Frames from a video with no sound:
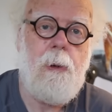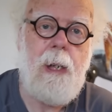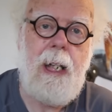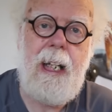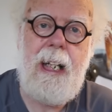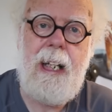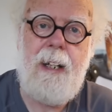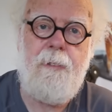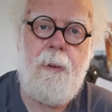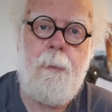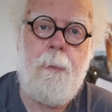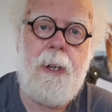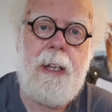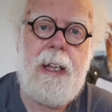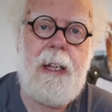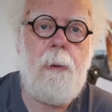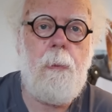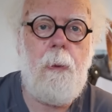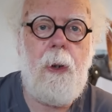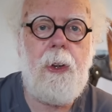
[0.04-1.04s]
Hey
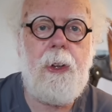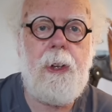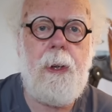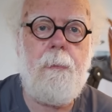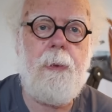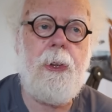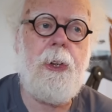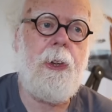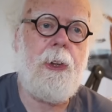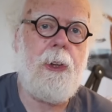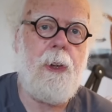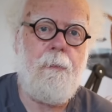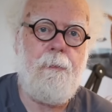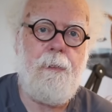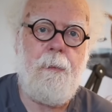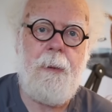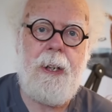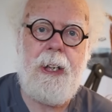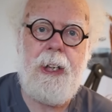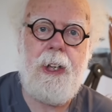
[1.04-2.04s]
everybody, welcome to
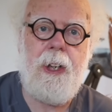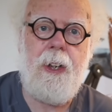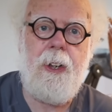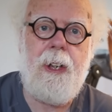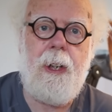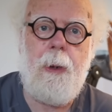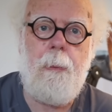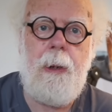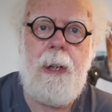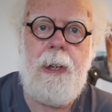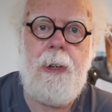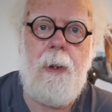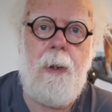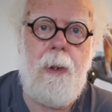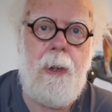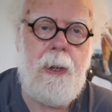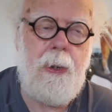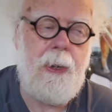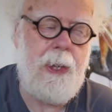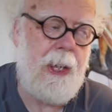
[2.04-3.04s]
confirmation that we're not
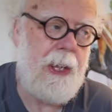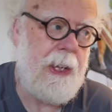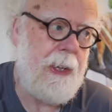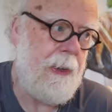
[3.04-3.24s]
alone in the